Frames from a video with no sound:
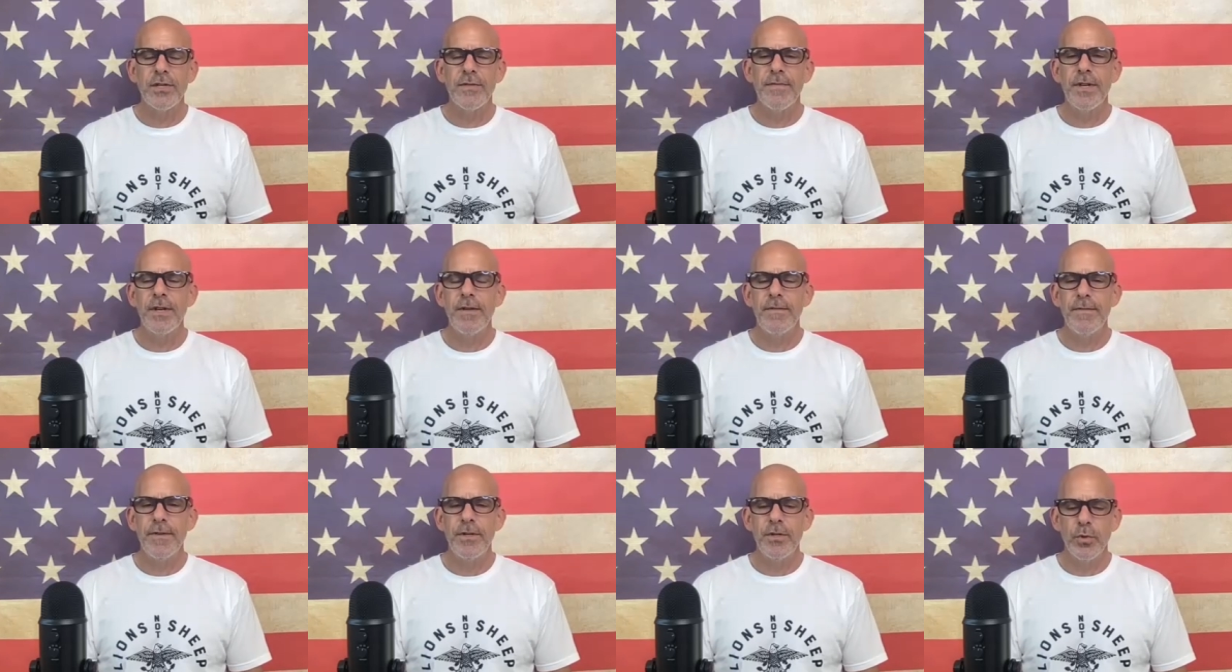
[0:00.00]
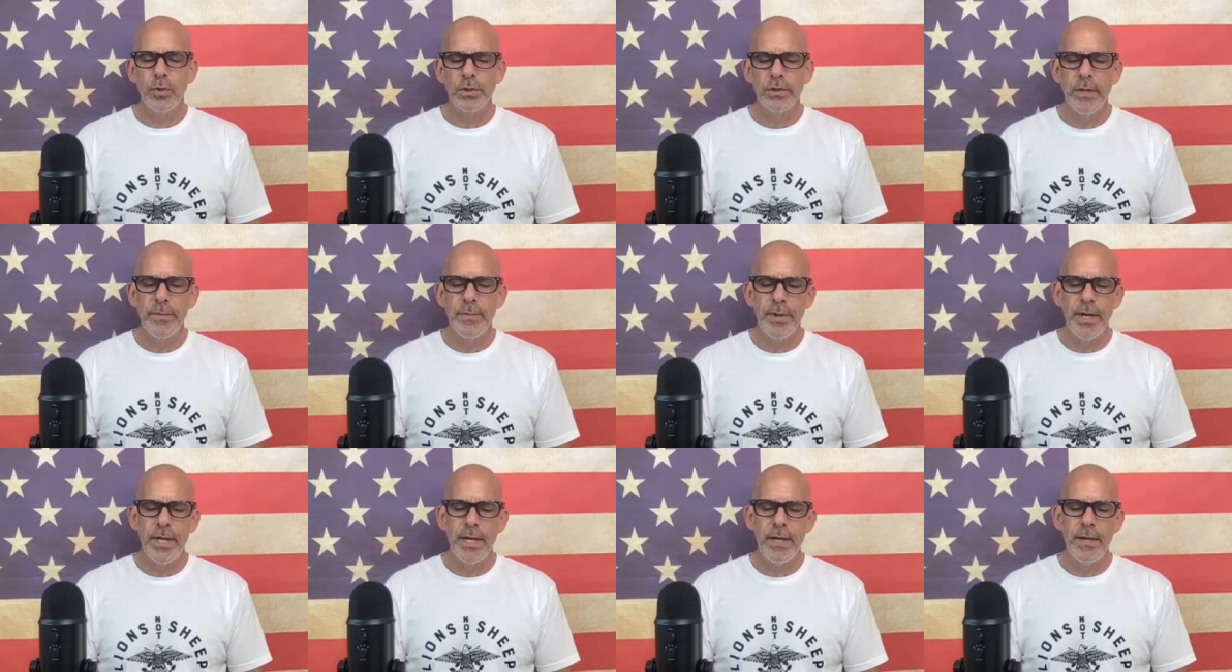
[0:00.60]
of individual
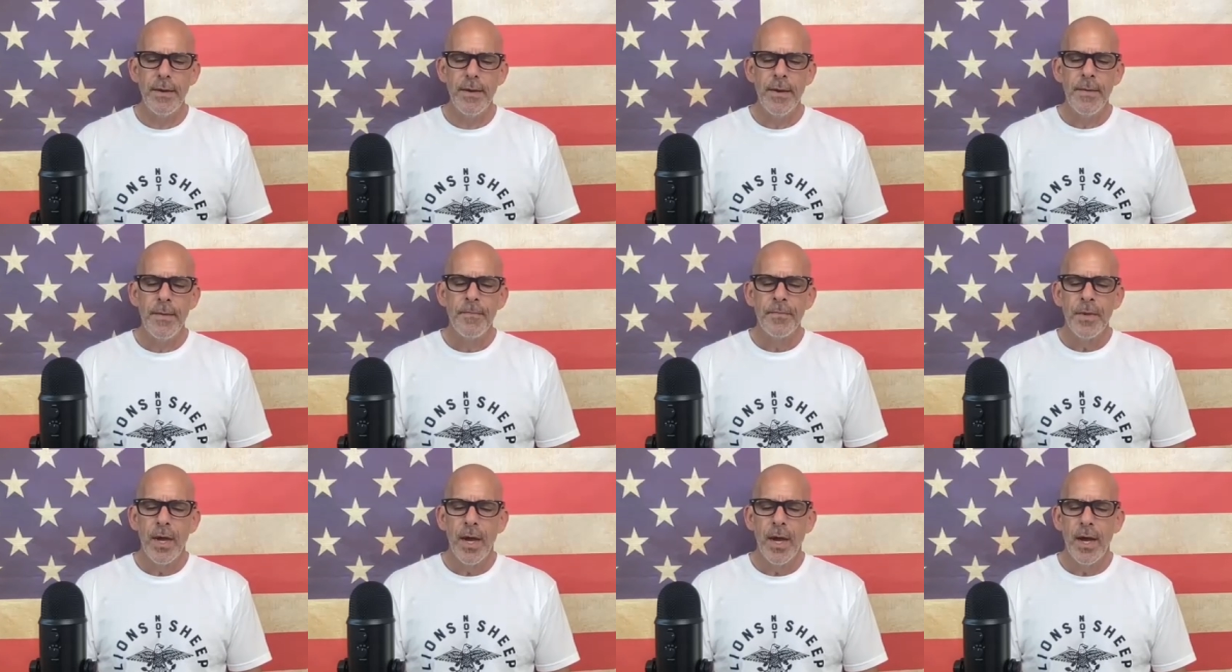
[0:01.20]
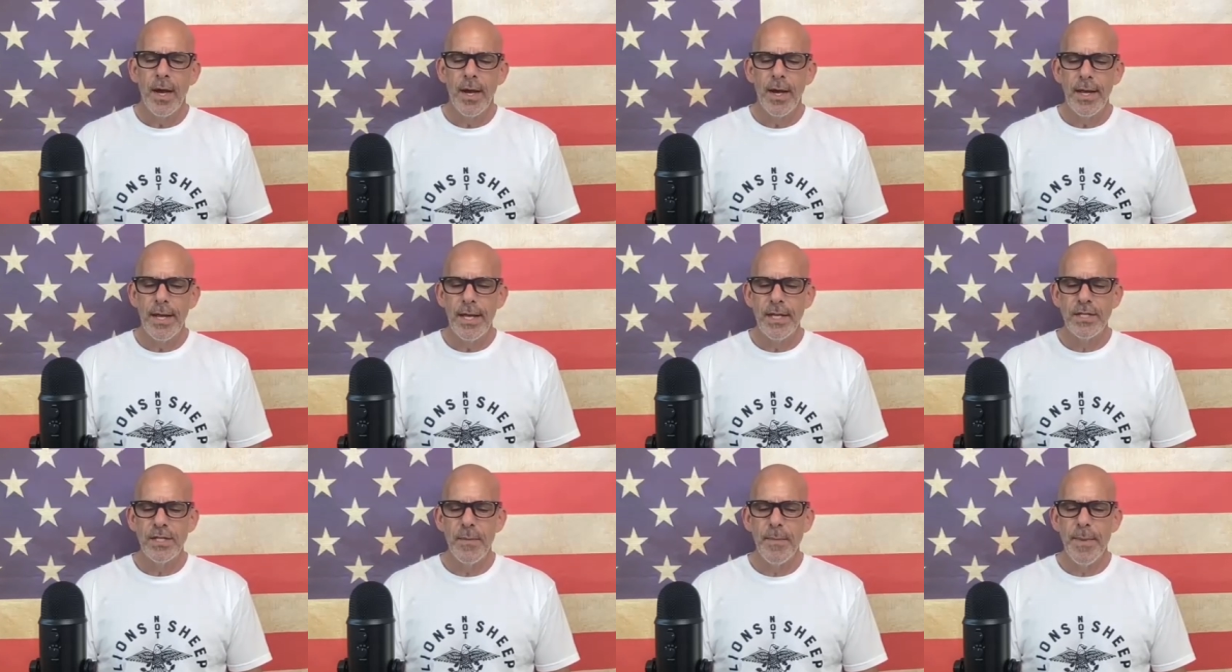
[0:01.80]
liberty.
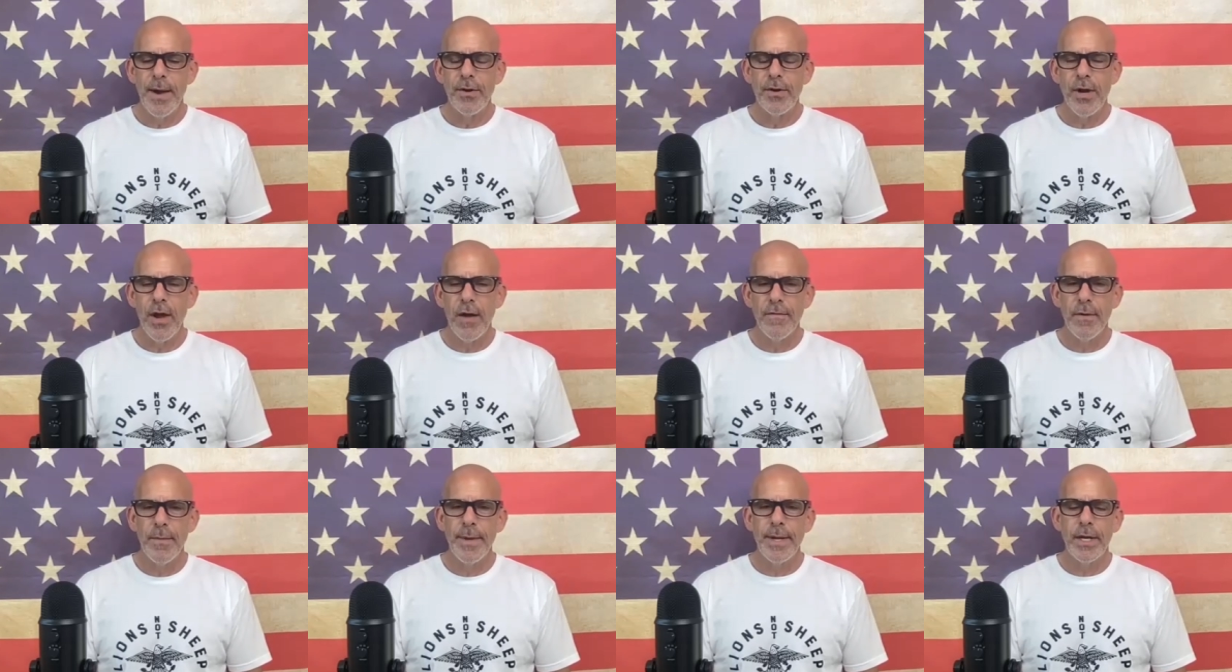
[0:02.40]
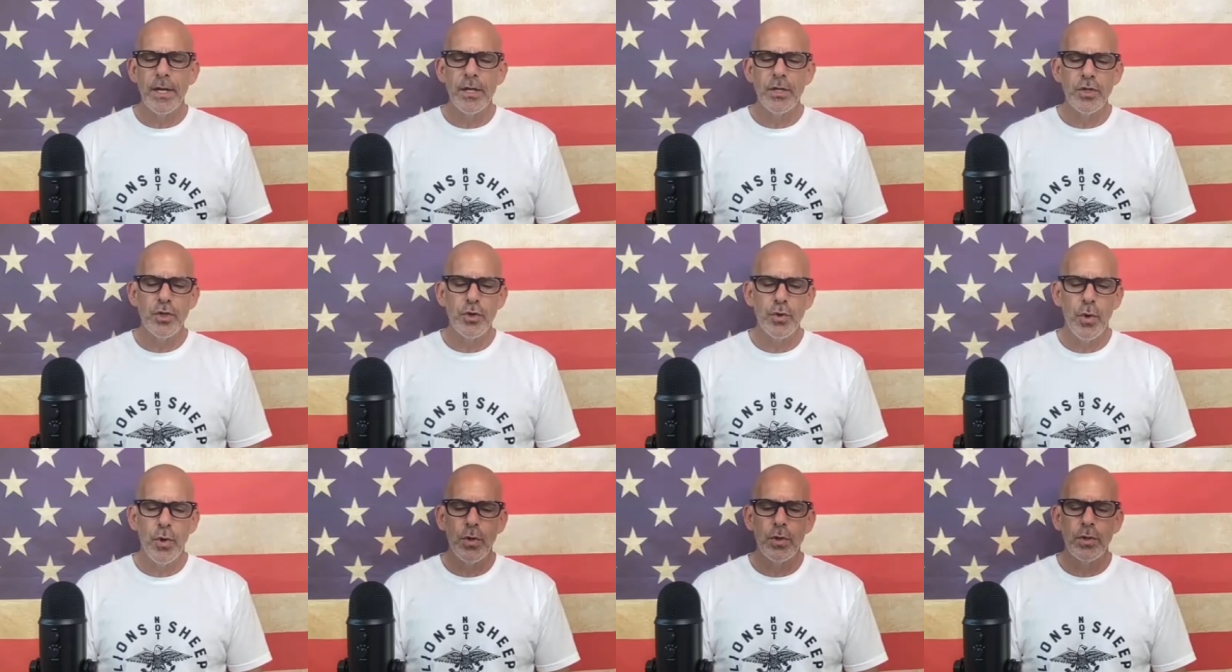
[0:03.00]
It's about government
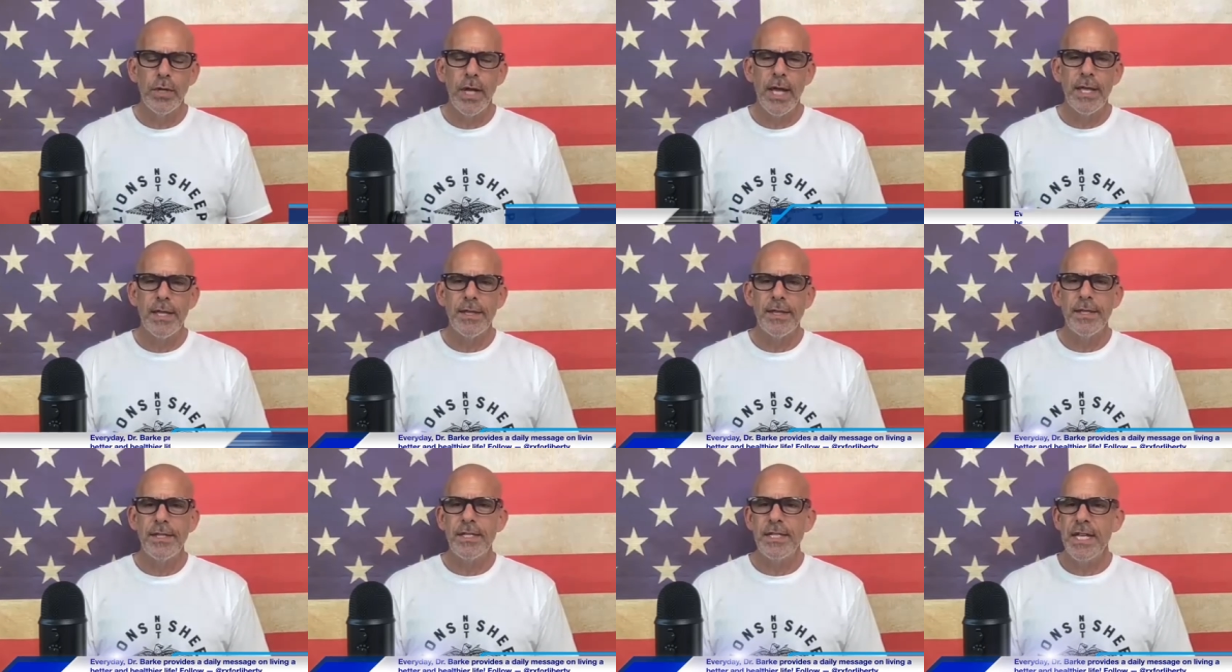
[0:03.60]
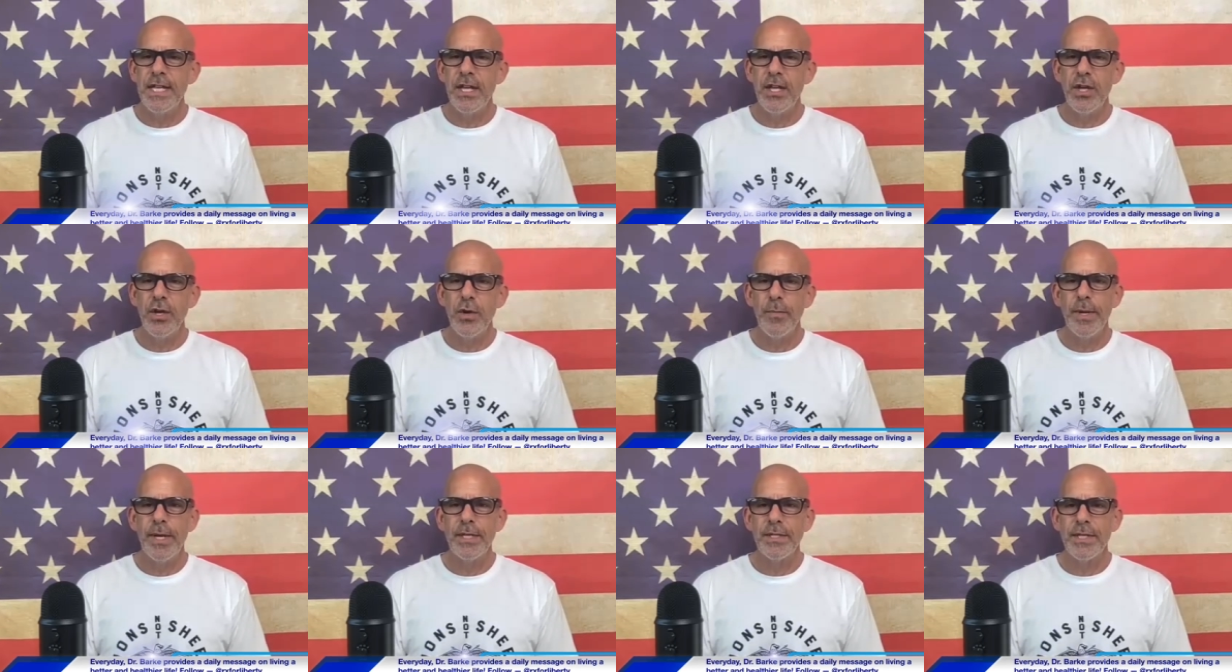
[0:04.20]
control and
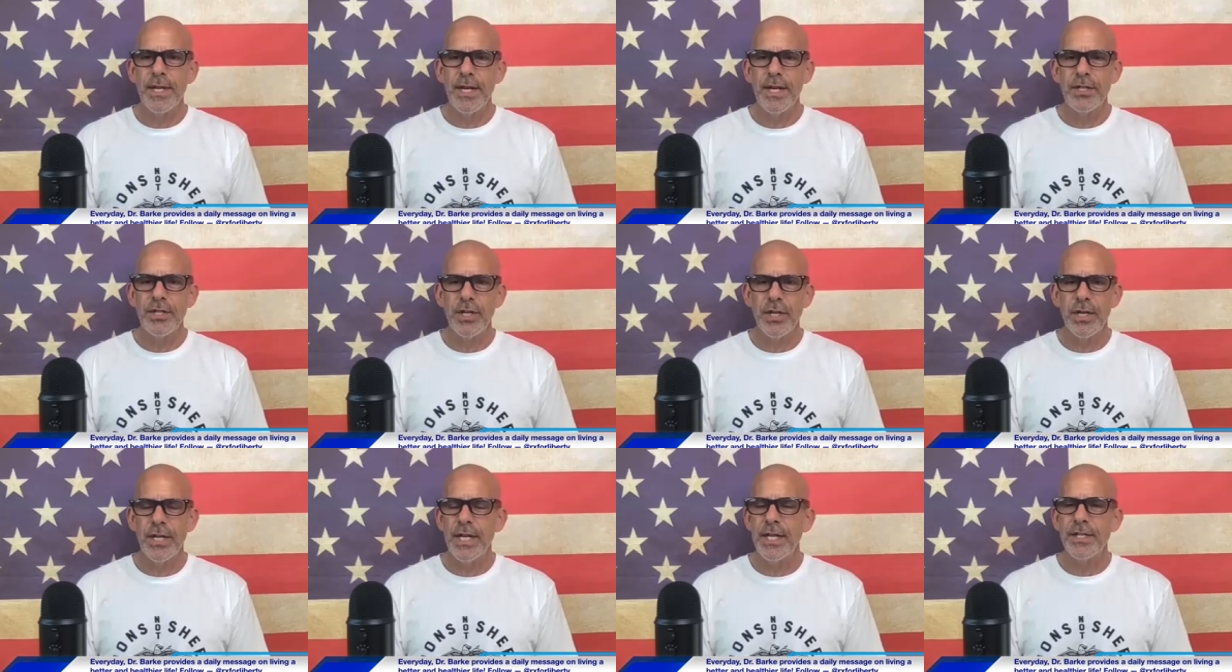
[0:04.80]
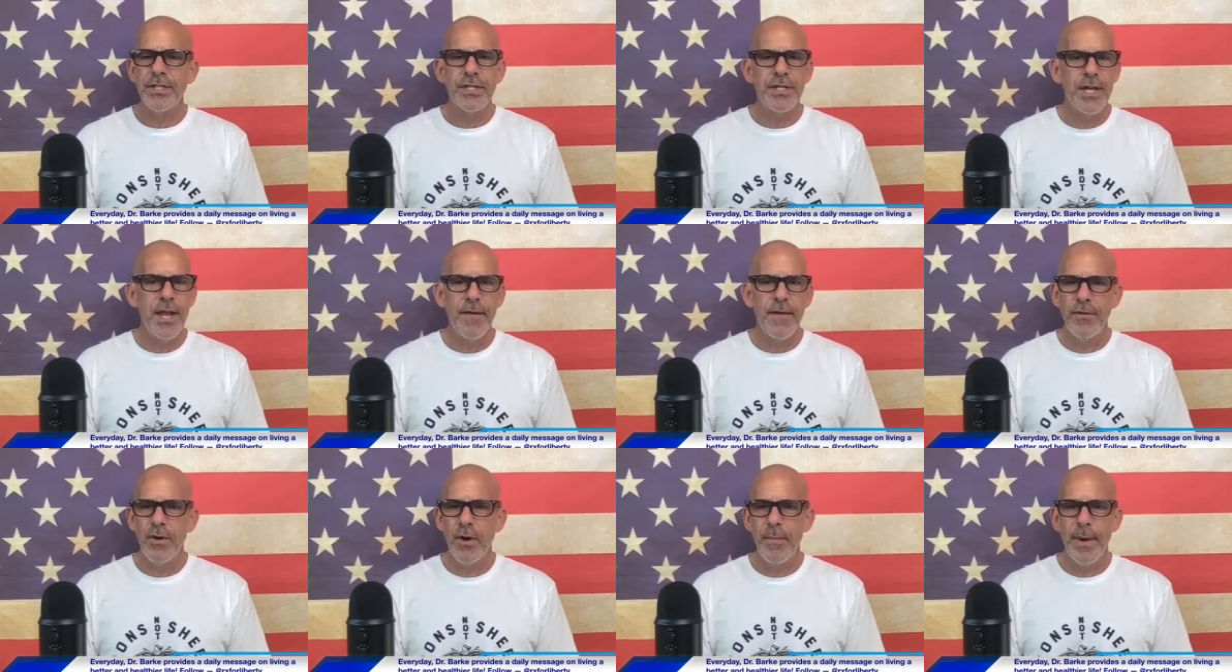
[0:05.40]
dehumanization. It's
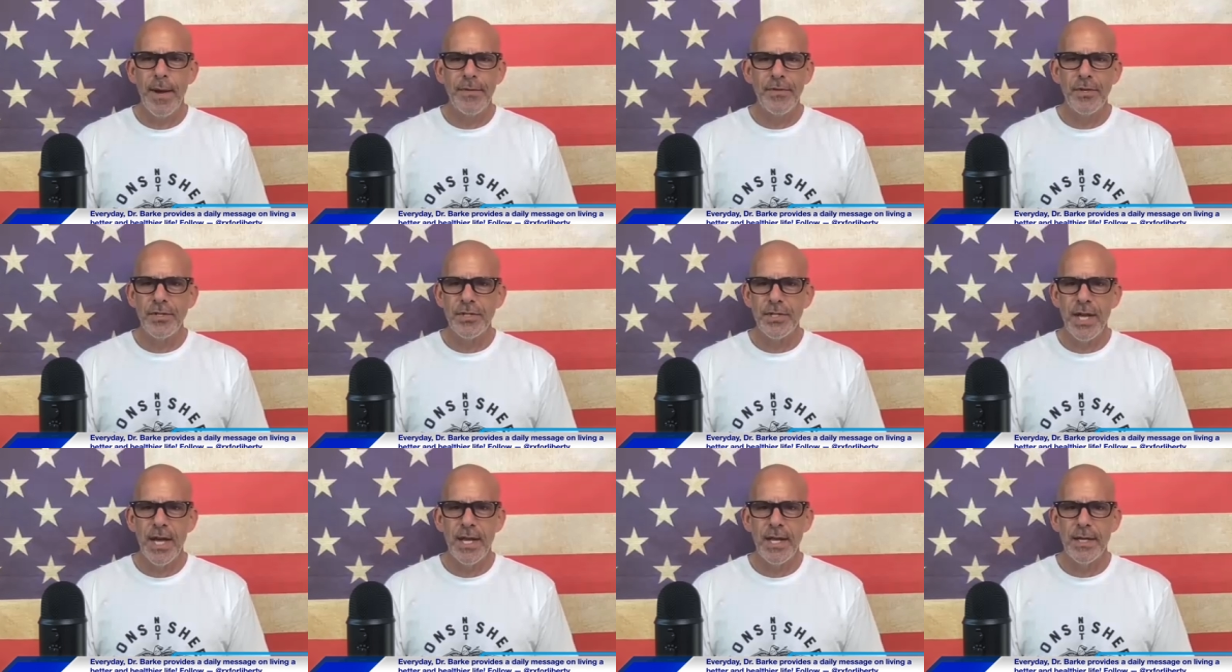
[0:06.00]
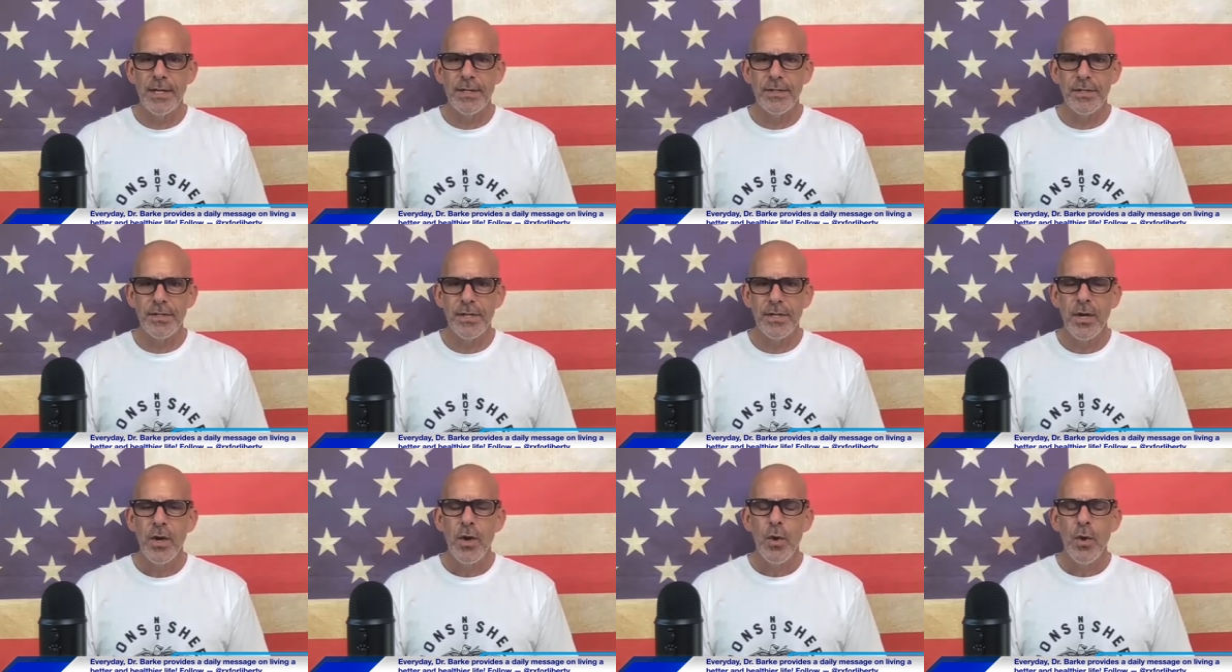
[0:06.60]
never about the science.